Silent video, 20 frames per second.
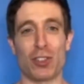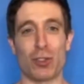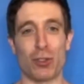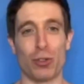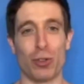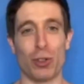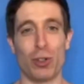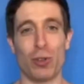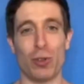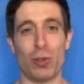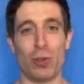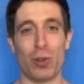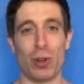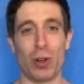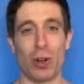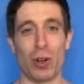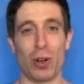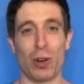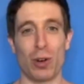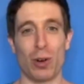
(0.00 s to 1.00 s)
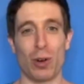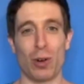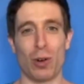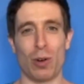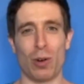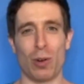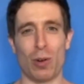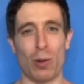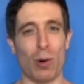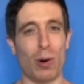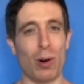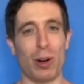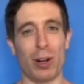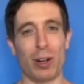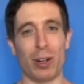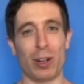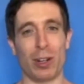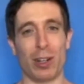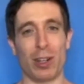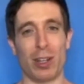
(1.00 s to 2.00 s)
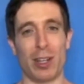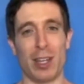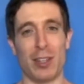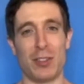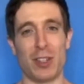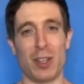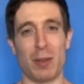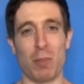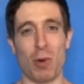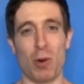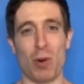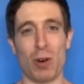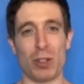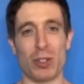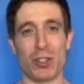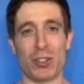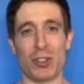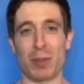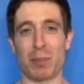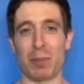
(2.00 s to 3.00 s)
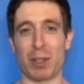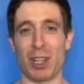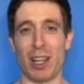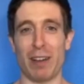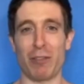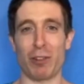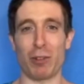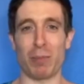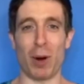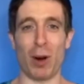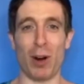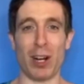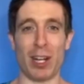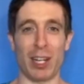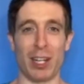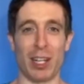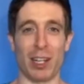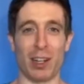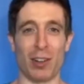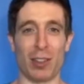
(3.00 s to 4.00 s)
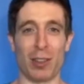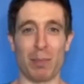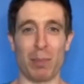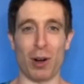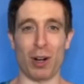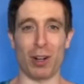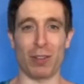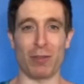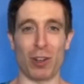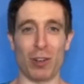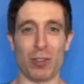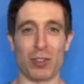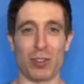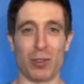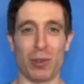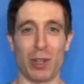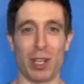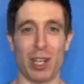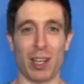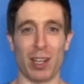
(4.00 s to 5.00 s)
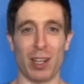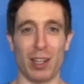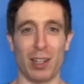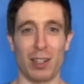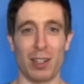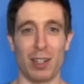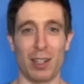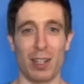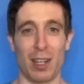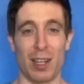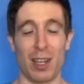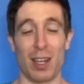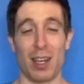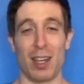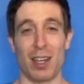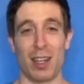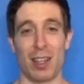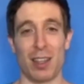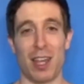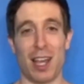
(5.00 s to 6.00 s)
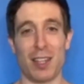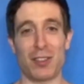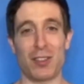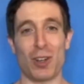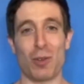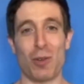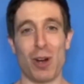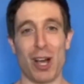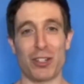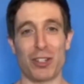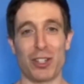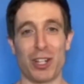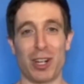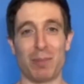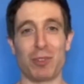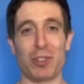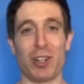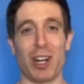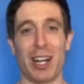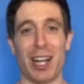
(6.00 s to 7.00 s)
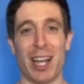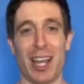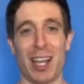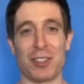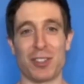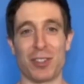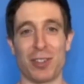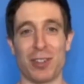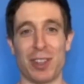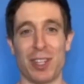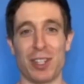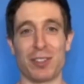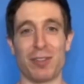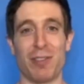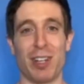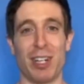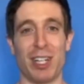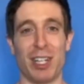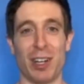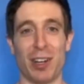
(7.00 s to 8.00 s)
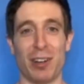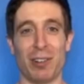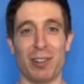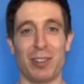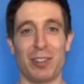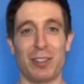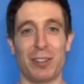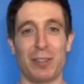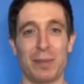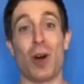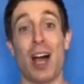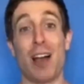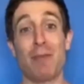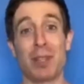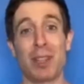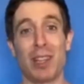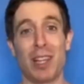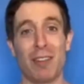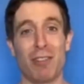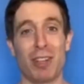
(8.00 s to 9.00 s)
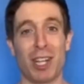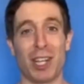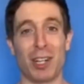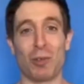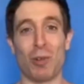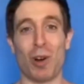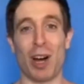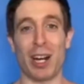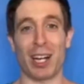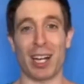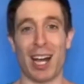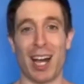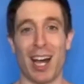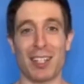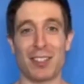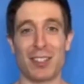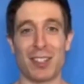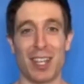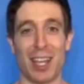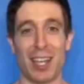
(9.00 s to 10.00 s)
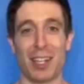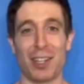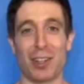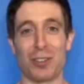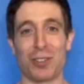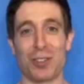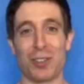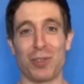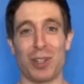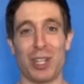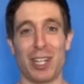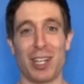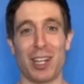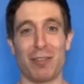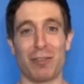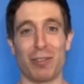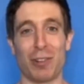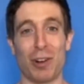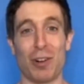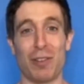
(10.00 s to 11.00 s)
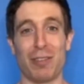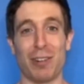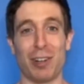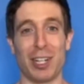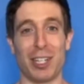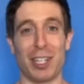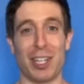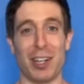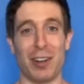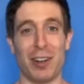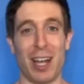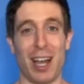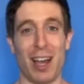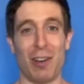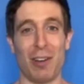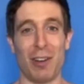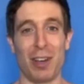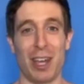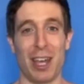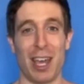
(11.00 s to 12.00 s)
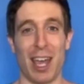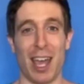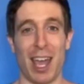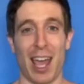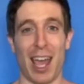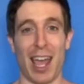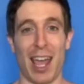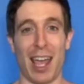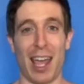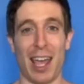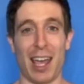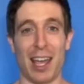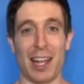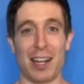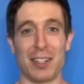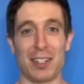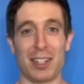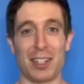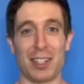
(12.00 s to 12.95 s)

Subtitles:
true? Or is it more just some clever marketing on the part of Costa Rica? That's the question I'm trying to answer in this video. I've been living in Guanacaste, Costa Rica for over a year now, and